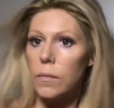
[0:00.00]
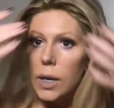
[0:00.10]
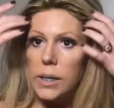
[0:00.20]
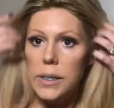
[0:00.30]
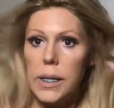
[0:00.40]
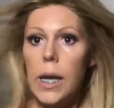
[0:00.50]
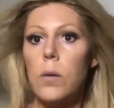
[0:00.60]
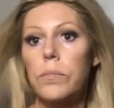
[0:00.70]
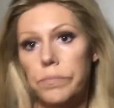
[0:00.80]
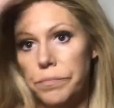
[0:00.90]
It's
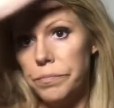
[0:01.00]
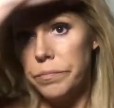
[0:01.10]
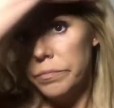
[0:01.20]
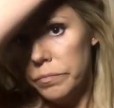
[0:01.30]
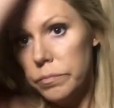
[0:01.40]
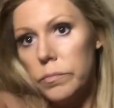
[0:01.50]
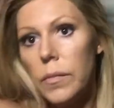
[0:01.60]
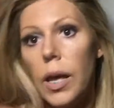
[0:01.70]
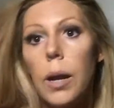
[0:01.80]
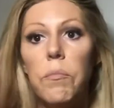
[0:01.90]
down.
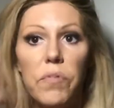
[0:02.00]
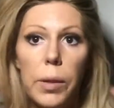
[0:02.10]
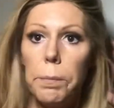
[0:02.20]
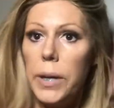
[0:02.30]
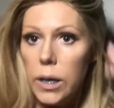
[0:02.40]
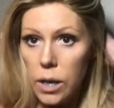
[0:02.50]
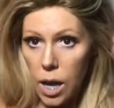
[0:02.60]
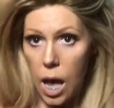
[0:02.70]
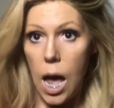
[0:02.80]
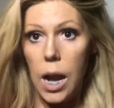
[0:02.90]
And I'm flipping,
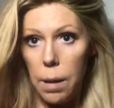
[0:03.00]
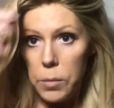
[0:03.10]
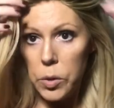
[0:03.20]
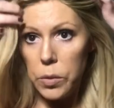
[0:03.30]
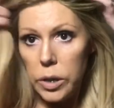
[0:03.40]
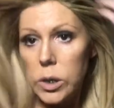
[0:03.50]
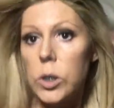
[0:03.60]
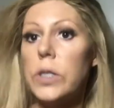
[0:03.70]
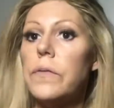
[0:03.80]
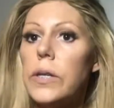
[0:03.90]
and I'm doing all
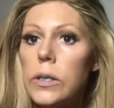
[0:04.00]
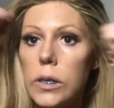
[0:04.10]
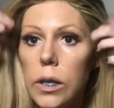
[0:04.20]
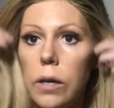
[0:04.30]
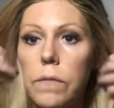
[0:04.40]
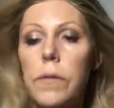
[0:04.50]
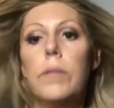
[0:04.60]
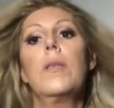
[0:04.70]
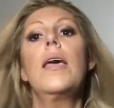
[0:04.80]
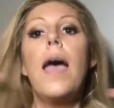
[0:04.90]
sorts of fun stuff.
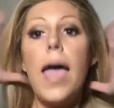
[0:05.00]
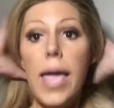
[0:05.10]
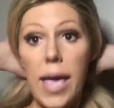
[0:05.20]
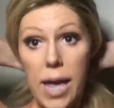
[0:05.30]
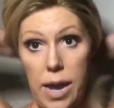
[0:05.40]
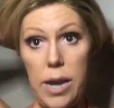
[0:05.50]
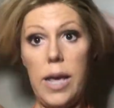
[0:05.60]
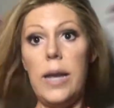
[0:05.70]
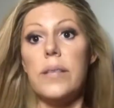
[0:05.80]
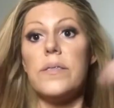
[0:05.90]
And
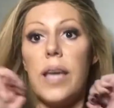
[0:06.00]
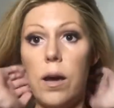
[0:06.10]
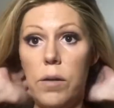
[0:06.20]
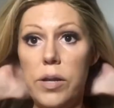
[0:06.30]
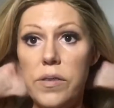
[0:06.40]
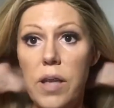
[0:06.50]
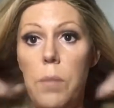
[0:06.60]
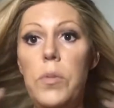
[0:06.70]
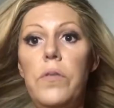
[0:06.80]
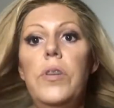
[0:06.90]
it is down. It's not
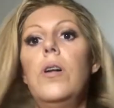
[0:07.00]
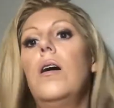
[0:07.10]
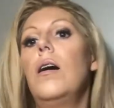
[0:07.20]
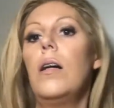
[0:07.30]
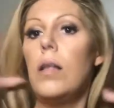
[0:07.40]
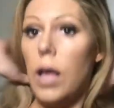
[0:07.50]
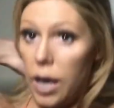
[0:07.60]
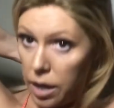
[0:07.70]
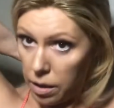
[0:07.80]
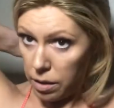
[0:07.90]
moved at all.
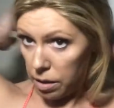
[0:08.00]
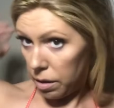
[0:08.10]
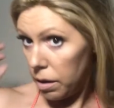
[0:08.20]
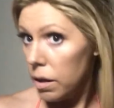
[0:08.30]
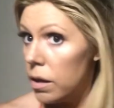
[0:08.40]
I'm